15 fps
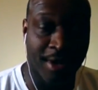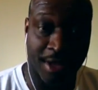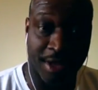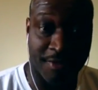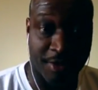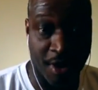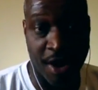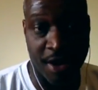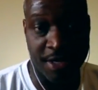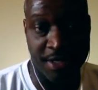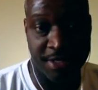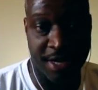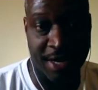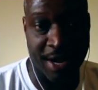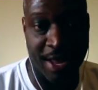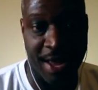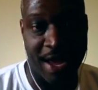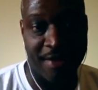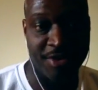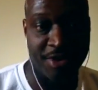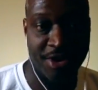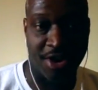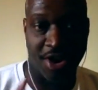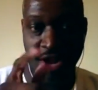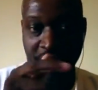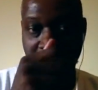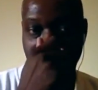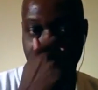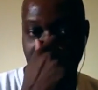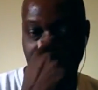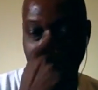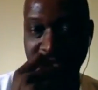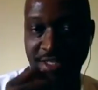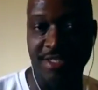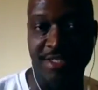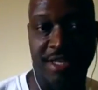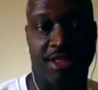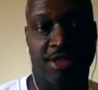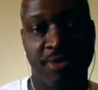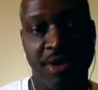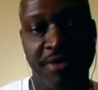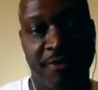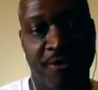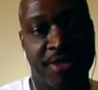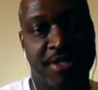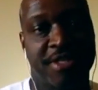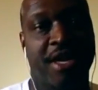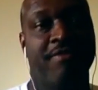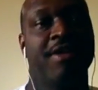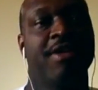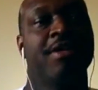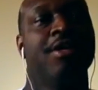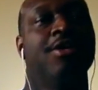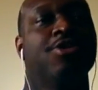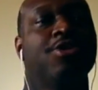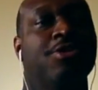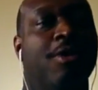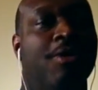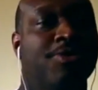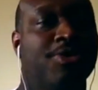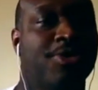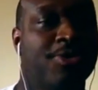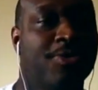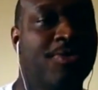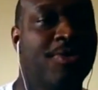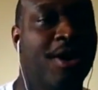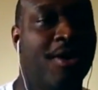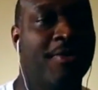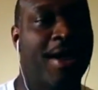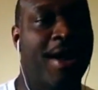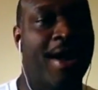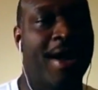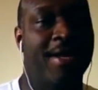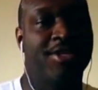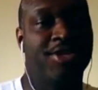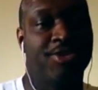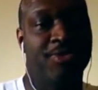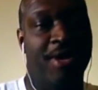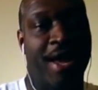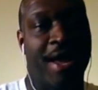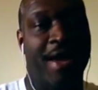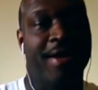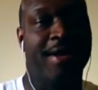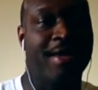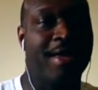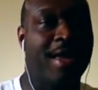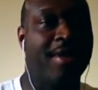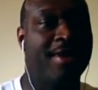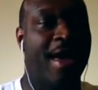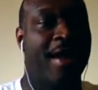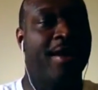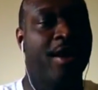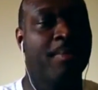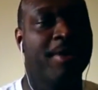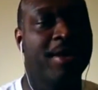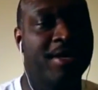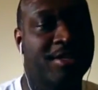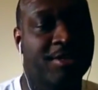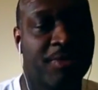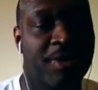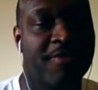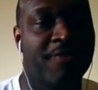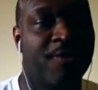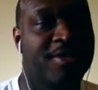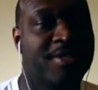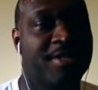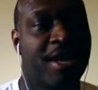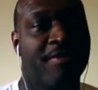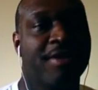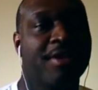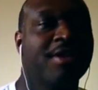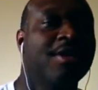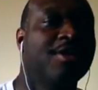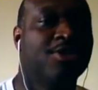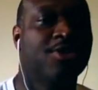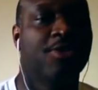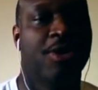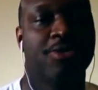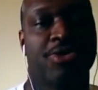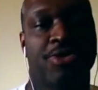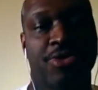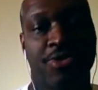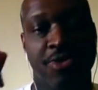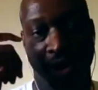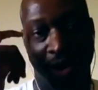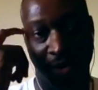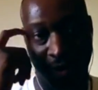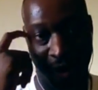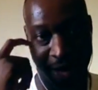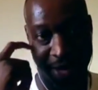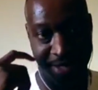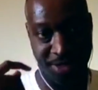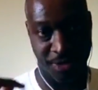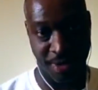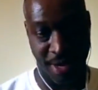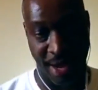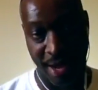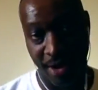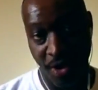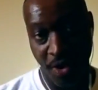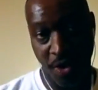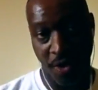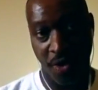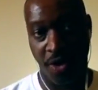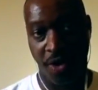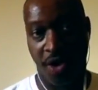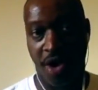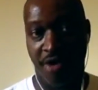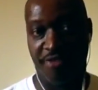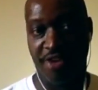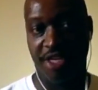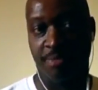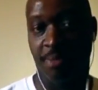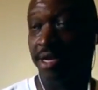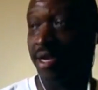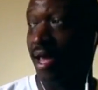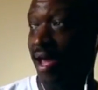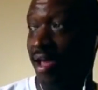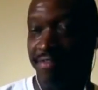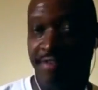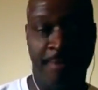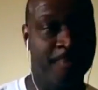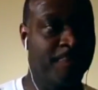If you are listening live, you can call in with your questions at 347-202-0929. Again, that number is 347-202-0929, or call Facebook Live.